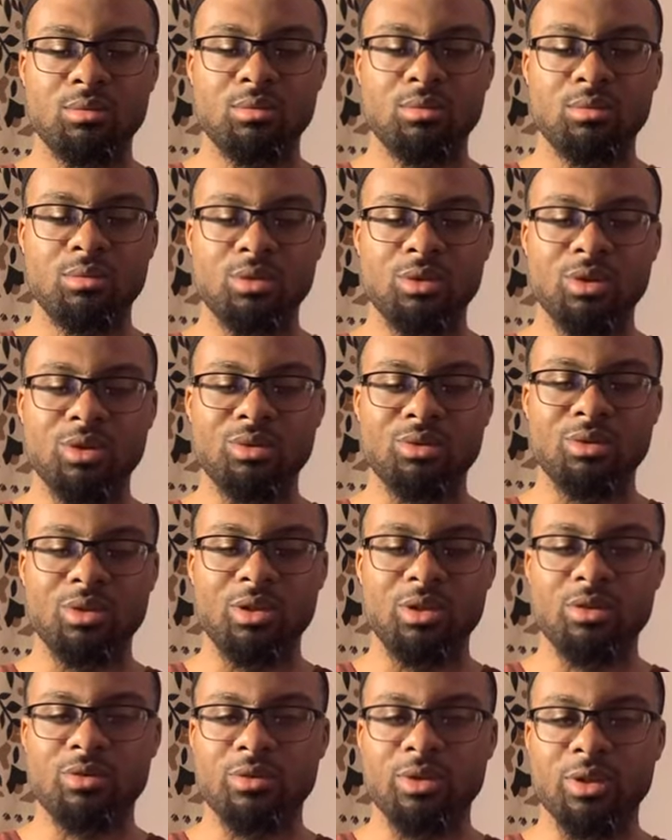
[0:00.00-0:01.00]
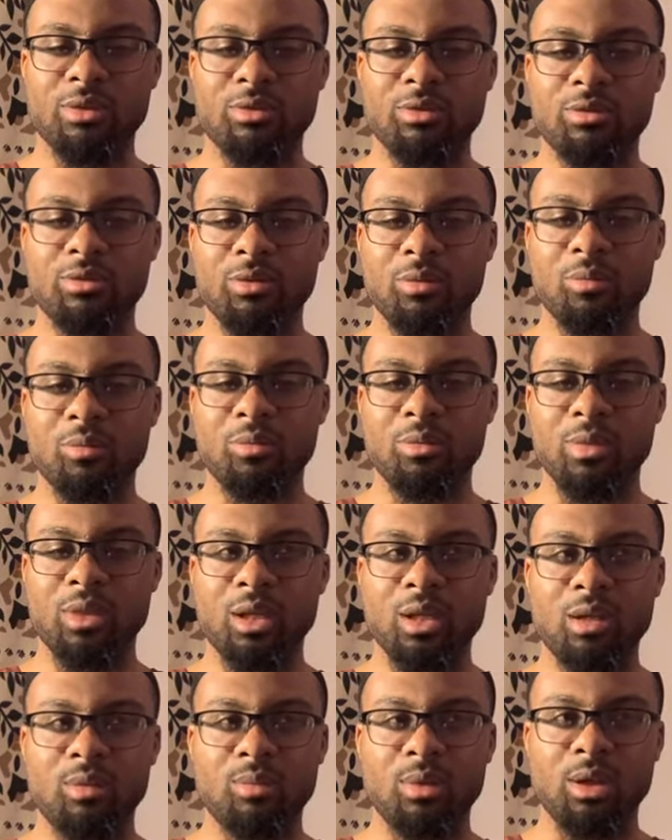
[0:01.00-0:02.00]
shown disfavor from
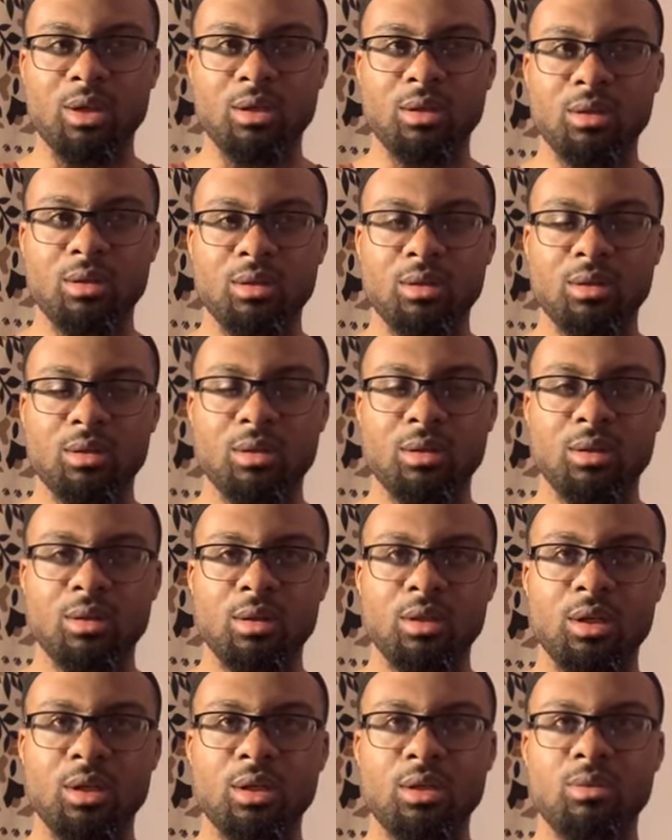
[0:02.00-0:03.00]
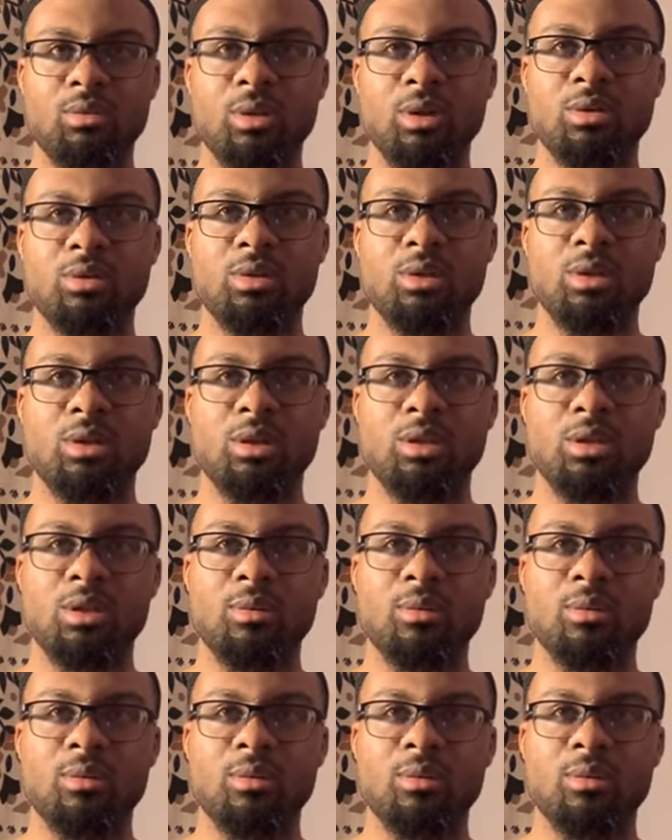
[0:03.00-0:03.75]
anybody. And that we use it as an